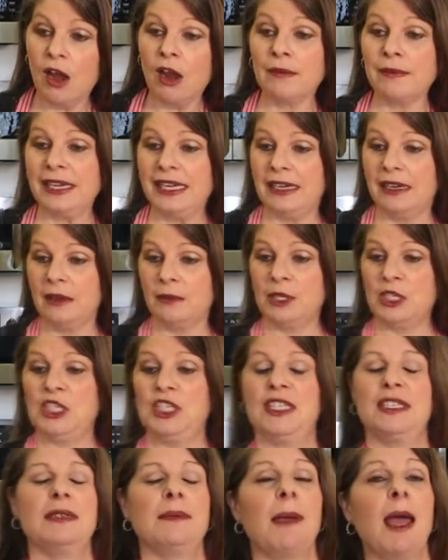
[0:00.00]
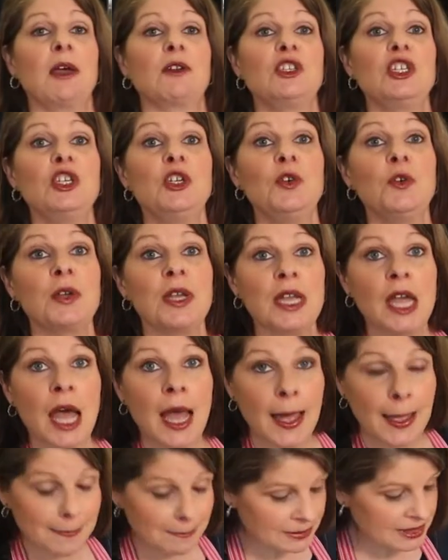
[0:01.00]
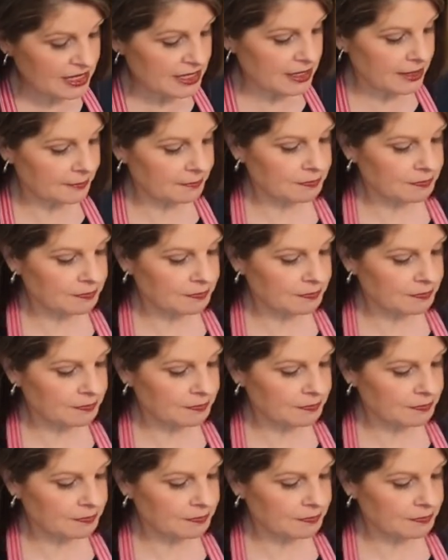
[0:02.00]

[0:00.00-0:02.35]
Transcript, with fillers: harina, which is about two cups,